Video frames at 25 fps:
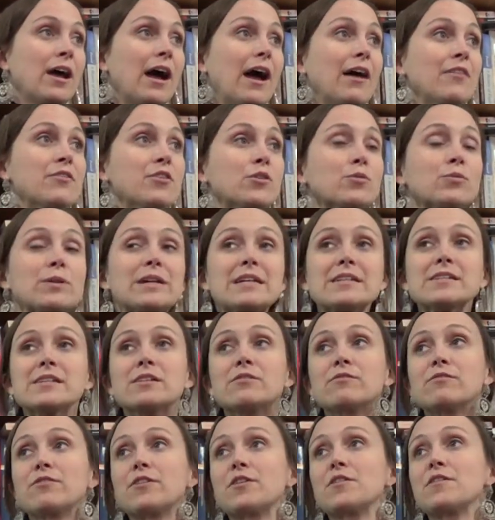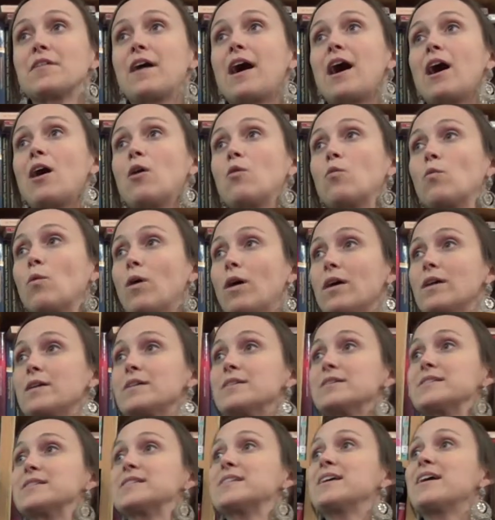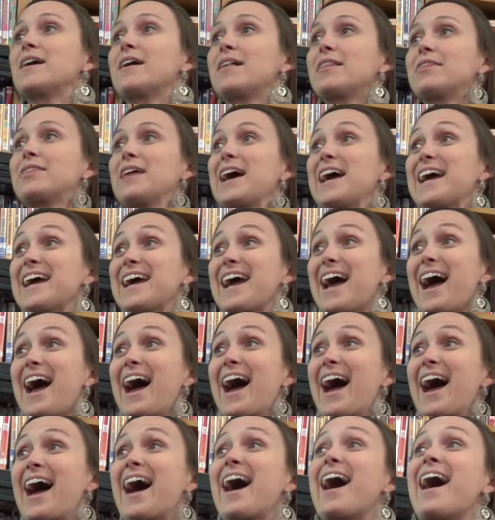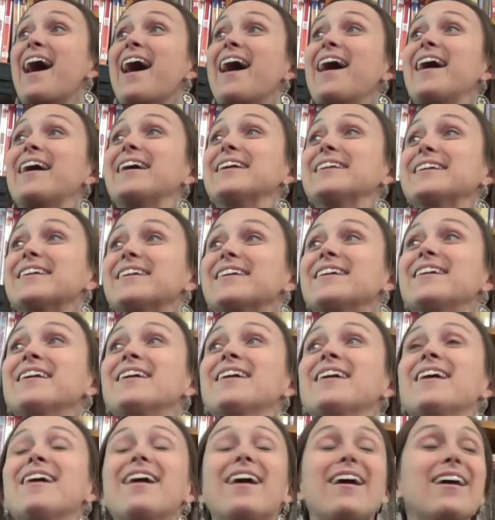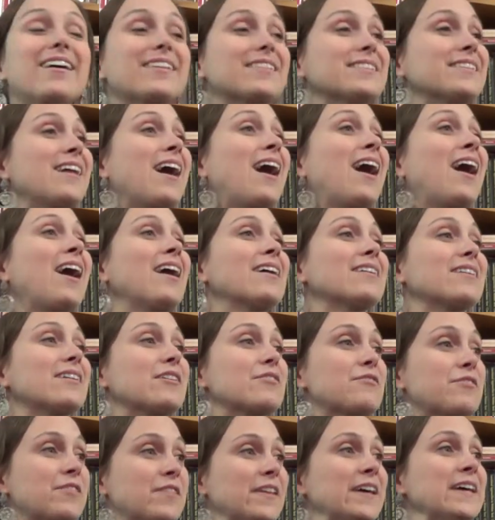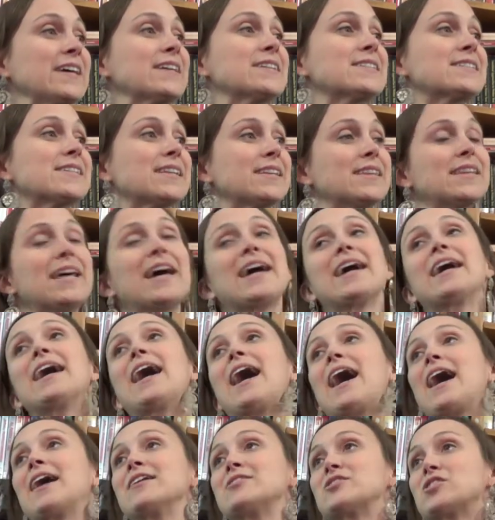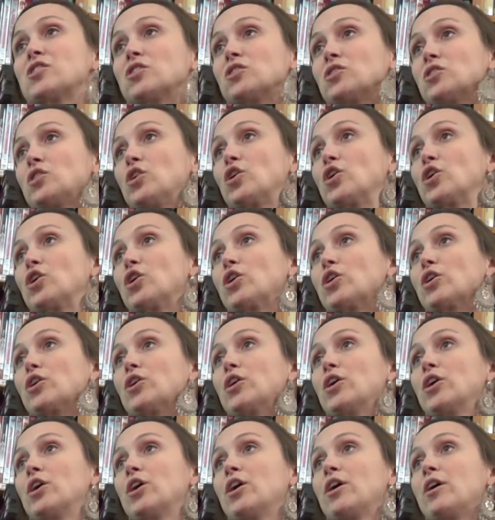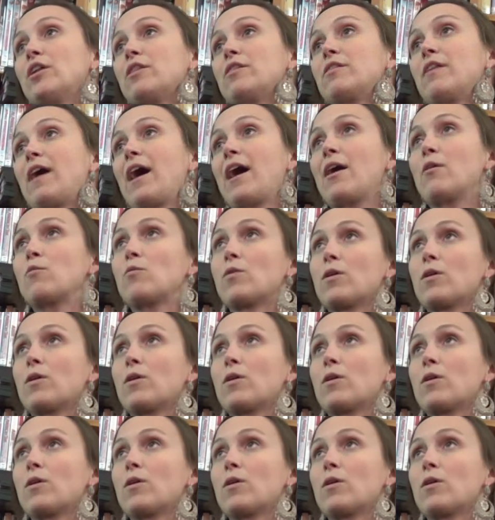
And the reason for that was they had a lot of things that they had to learn that